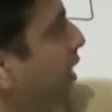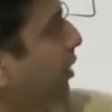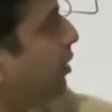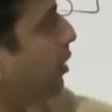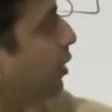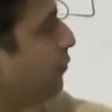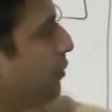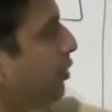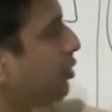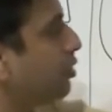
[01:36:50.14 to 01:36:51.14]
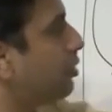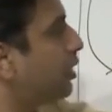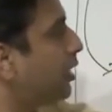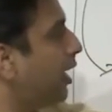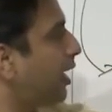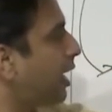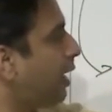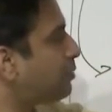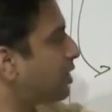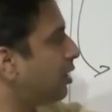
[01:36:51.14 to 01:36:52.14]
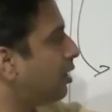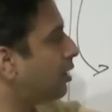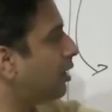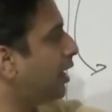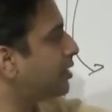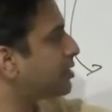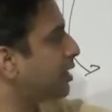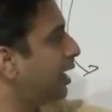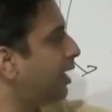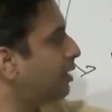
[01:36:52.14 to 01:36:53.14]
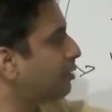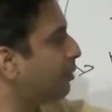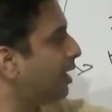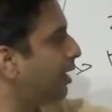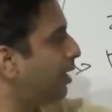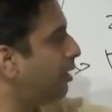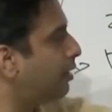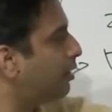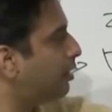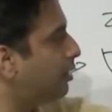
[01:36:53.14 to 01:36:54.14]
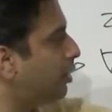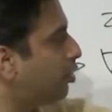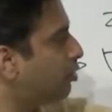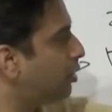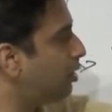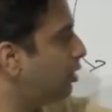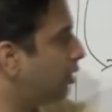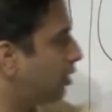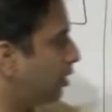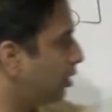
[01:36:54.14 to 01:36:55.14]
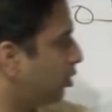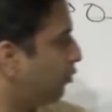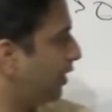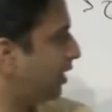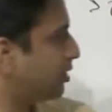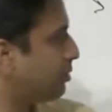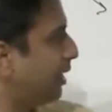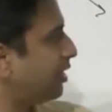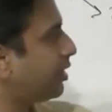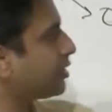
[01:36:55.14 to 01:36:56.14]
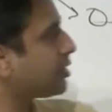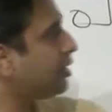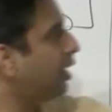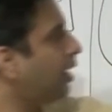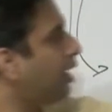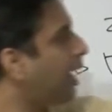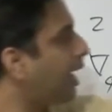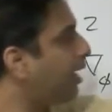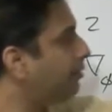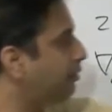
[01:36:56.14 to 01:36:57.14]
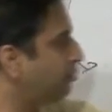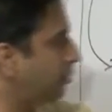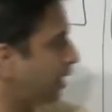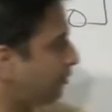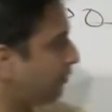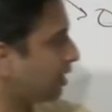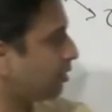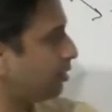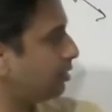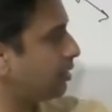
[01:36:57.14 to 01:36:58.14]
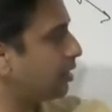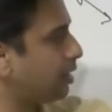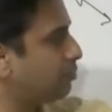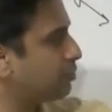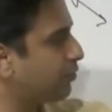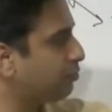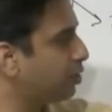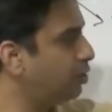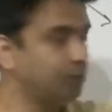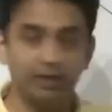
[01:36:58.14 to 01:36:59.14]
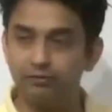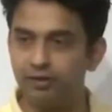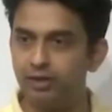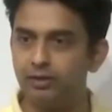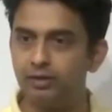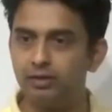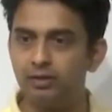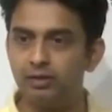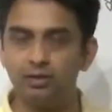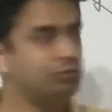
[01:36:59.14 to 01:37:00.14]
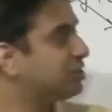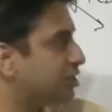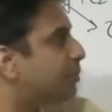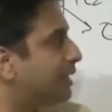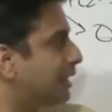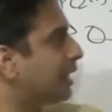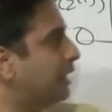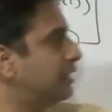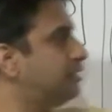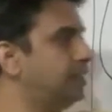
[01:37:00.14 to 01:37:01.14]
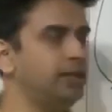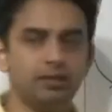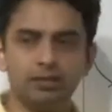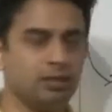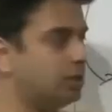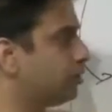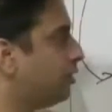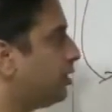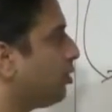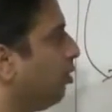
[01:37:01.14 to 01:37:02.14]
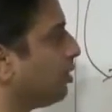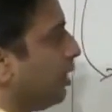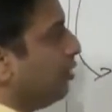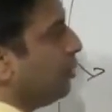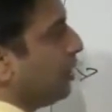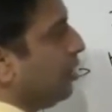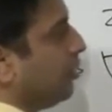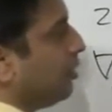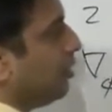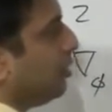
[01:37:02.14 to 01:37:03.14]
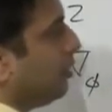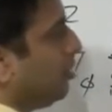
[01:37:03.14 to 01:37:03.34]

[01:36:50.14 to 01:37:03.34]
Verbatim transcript: z, we're going to take epsilon and scale it by, you know, the uh, covariance matrix and add the mean vector that comes from q and v, which is basically z. So this whole thing over here,